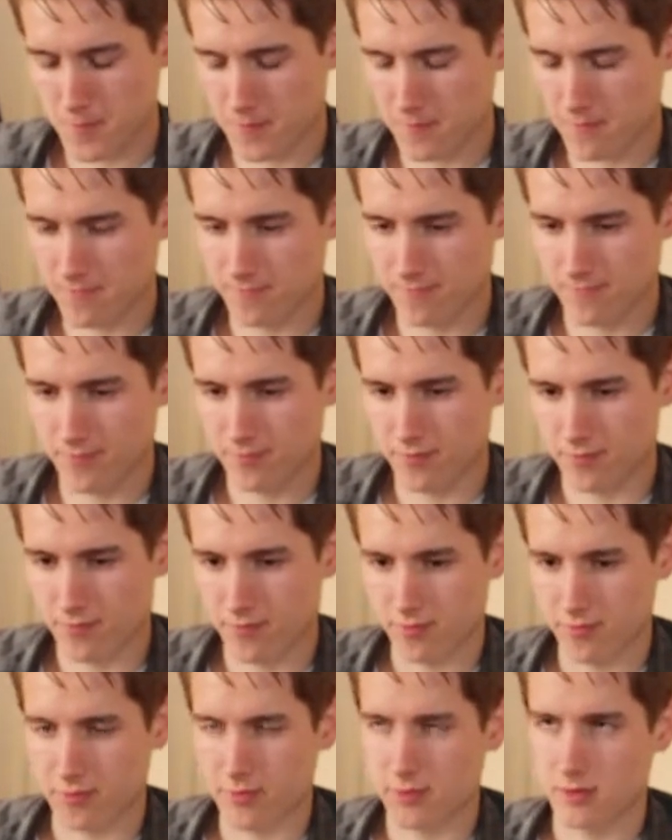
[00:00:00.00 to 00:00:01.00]

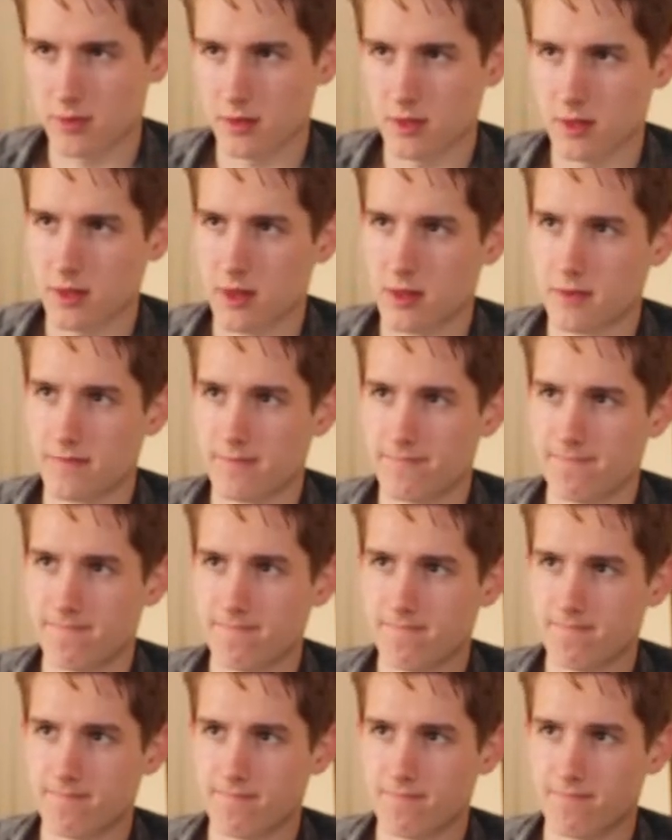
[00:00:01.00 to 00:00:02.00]

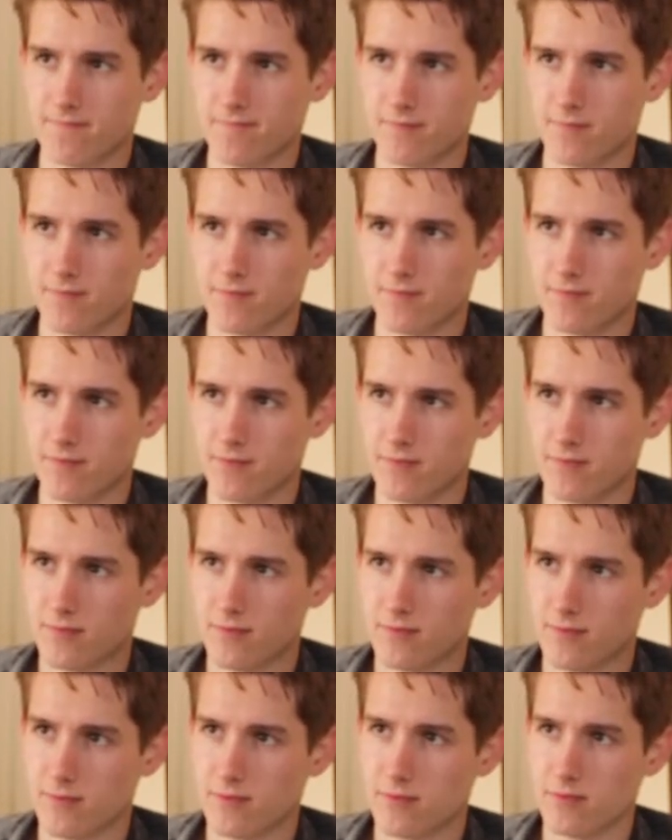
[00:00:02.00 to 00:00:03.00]

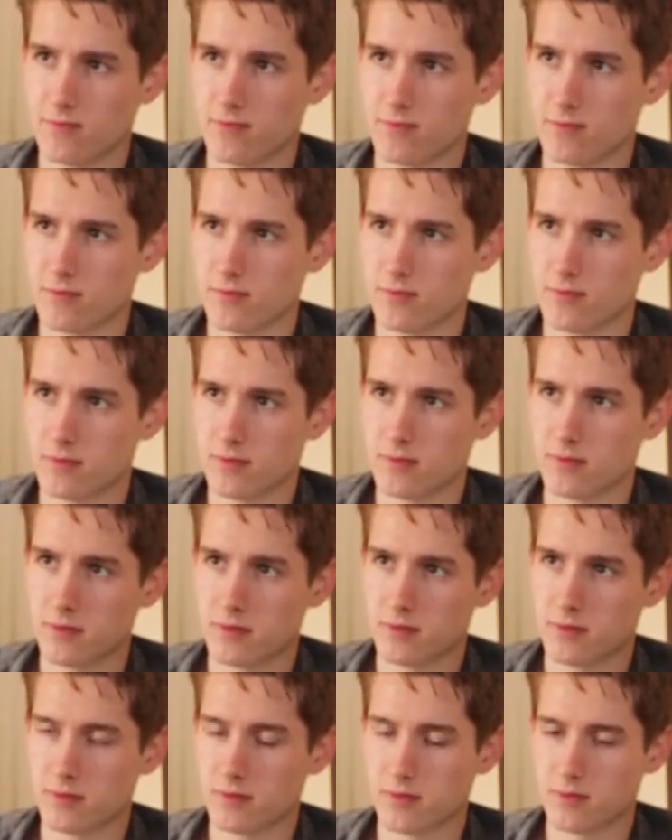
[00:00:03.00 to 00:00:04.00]

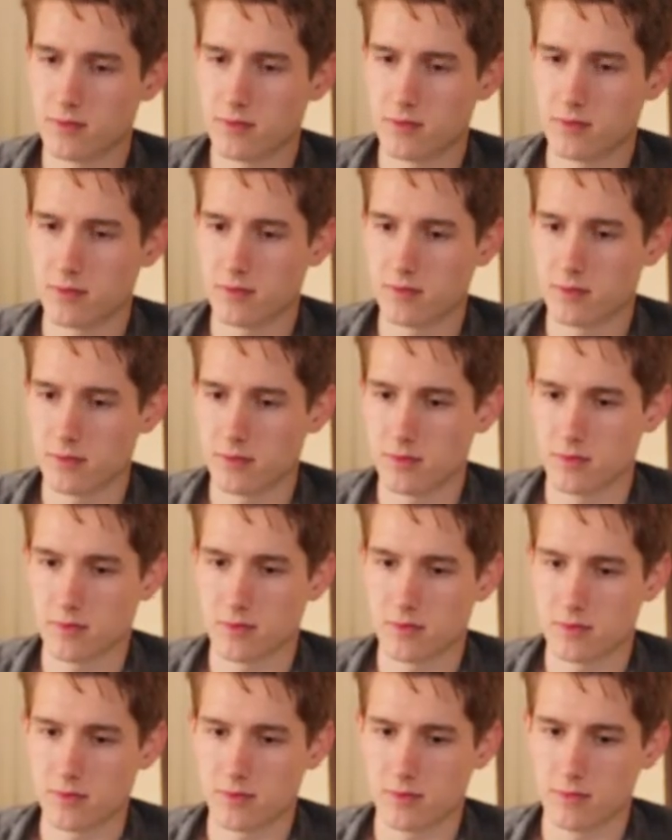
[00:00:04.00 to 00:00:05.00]

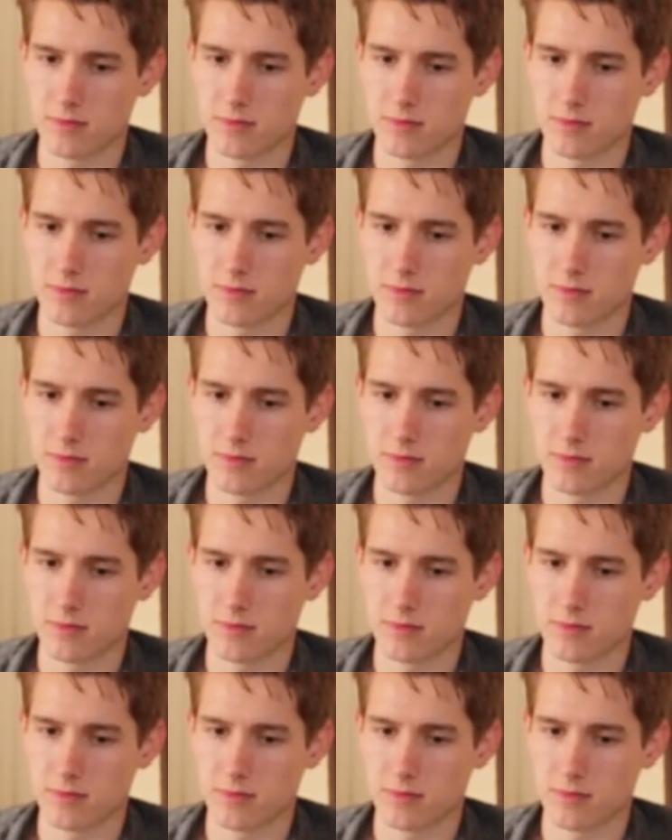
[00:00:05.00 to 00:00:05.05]
[no speech]